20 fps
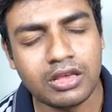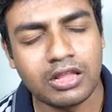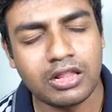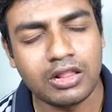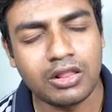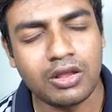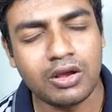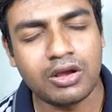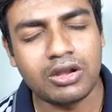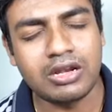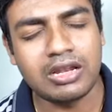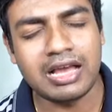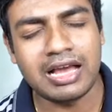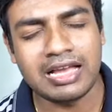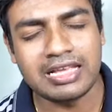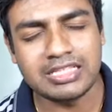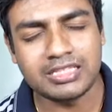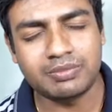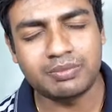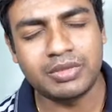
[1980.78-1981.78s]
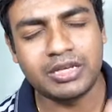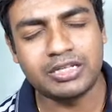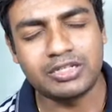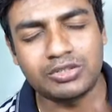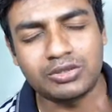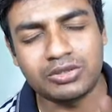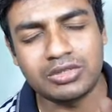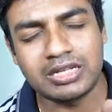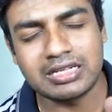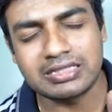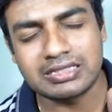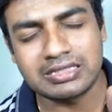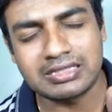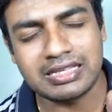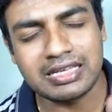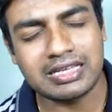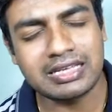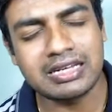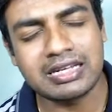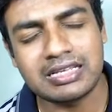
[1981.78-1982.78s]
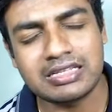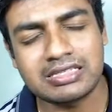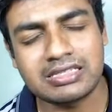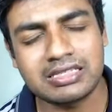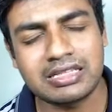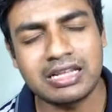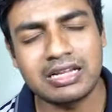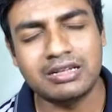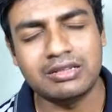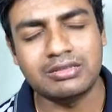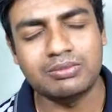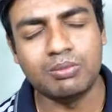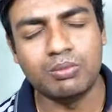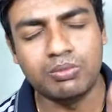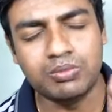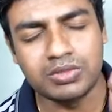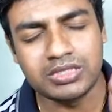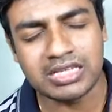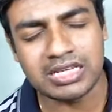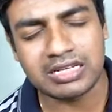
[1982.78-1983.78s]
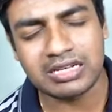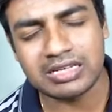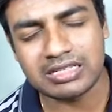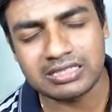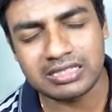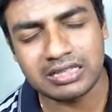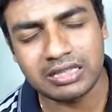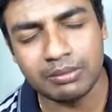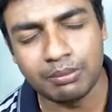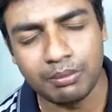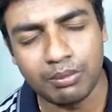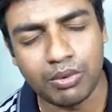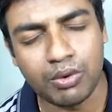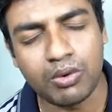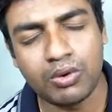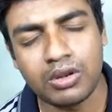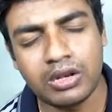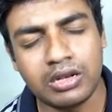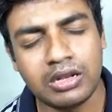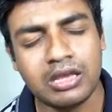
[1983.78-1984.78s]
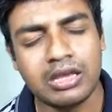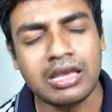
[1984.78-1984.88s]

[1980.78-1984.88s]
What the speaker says: Lord, I speak to that sickness in the bone.